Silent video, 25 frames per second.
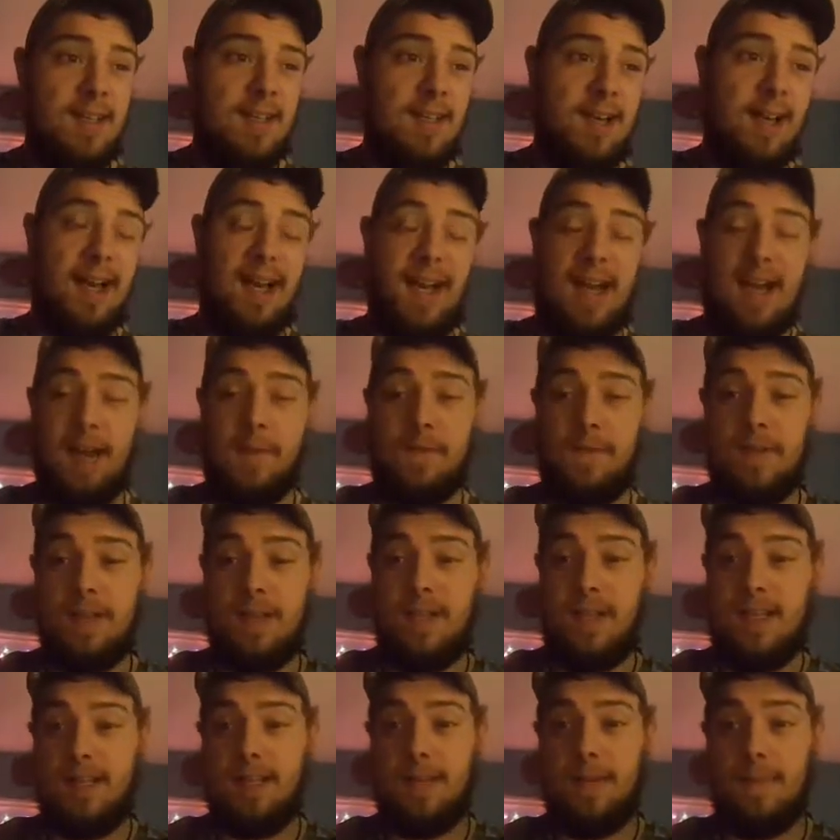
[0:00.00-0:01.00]
I have it
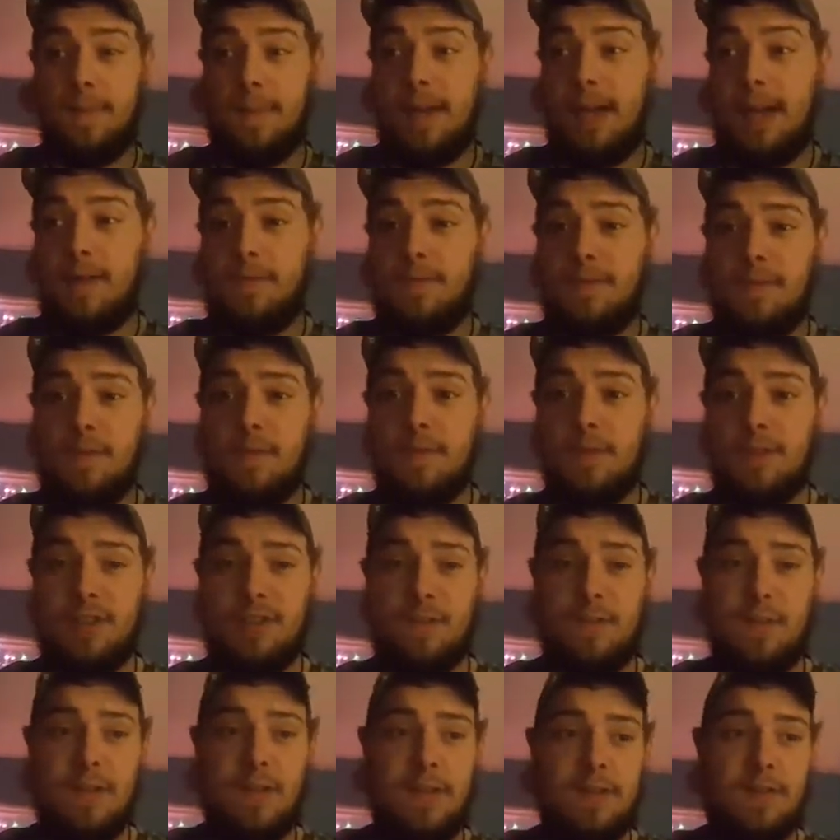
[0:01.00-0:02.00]
in the mount usually
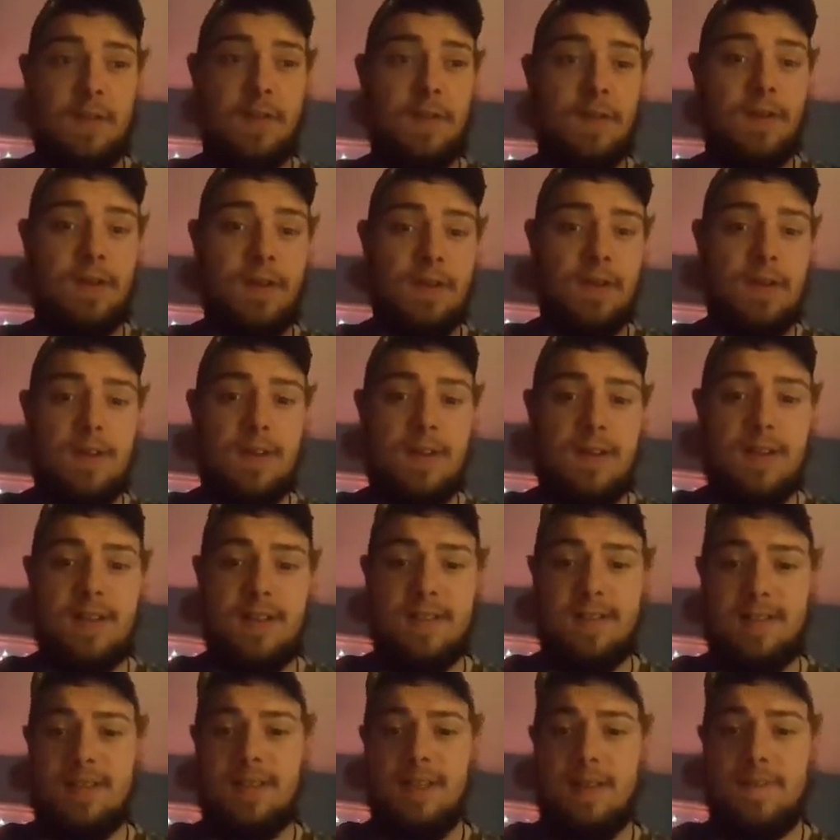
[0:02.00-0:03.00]
when I turn it on,
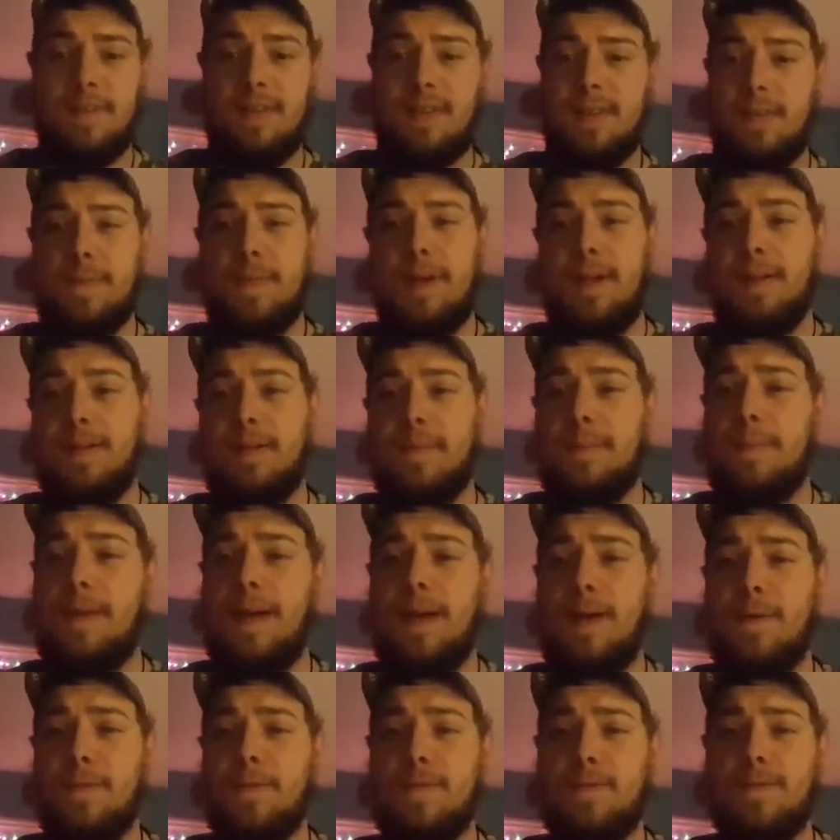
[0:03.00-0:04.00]
and something about the
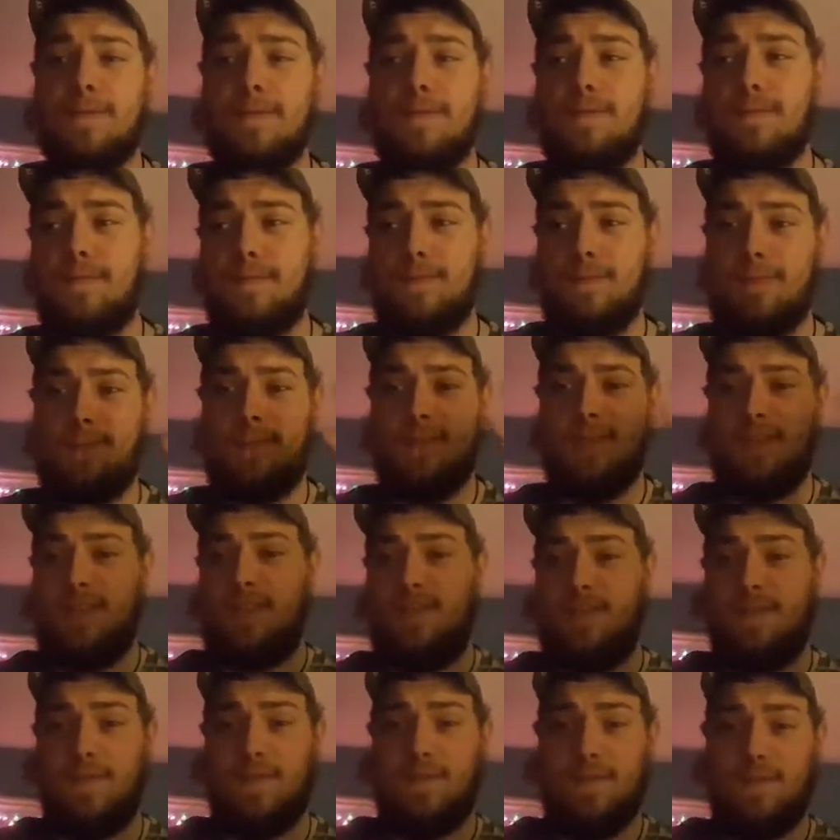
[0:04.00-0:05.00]
mount
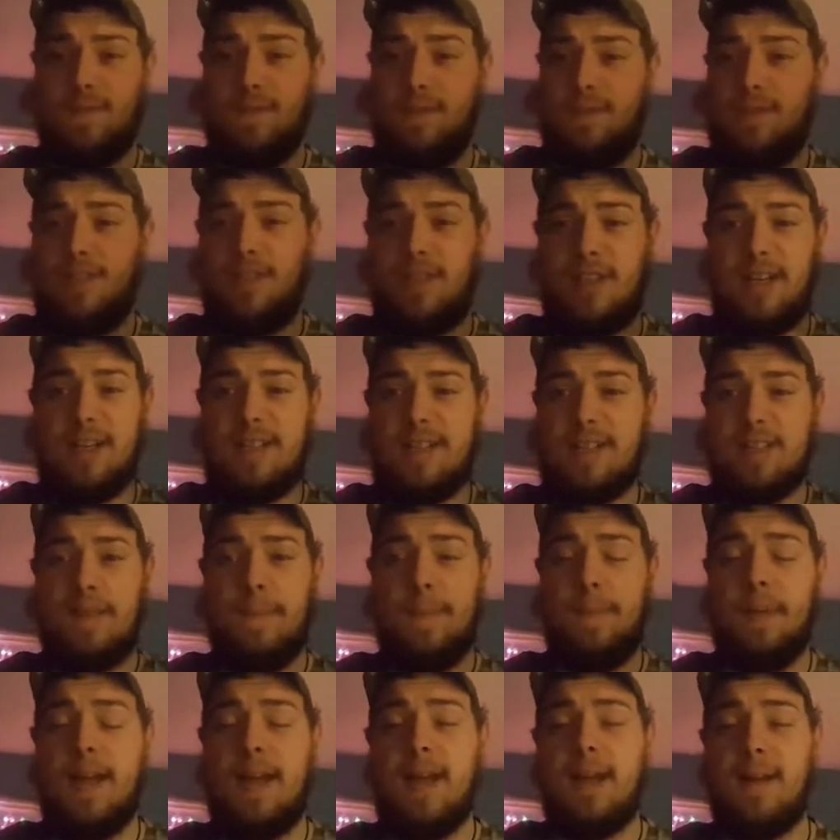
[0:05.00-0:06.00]
shakes the
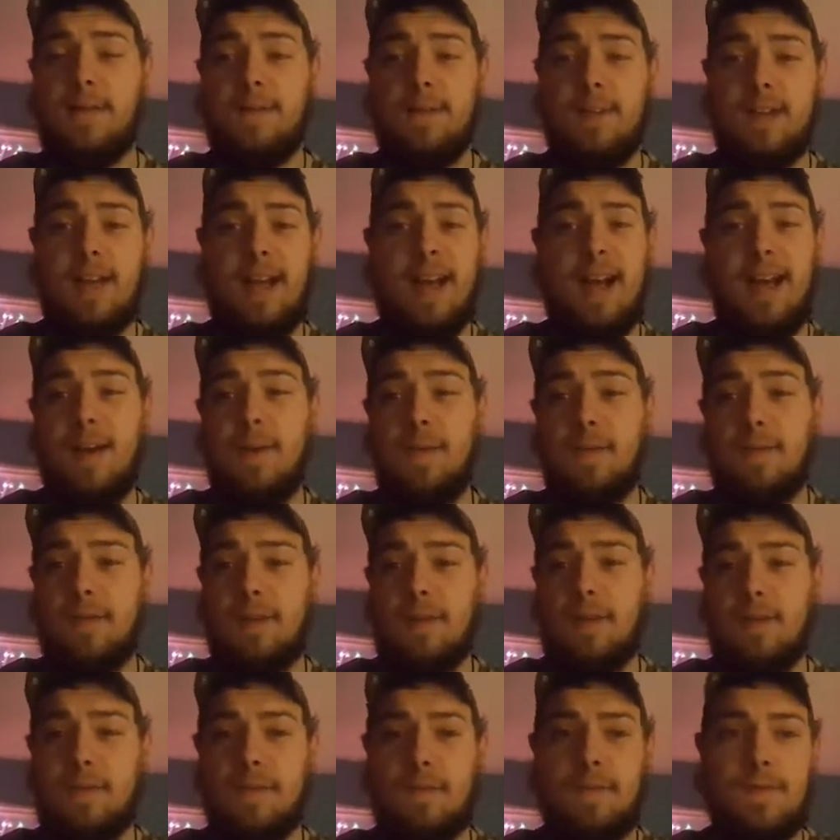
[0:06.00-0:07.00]
battery. I don't know.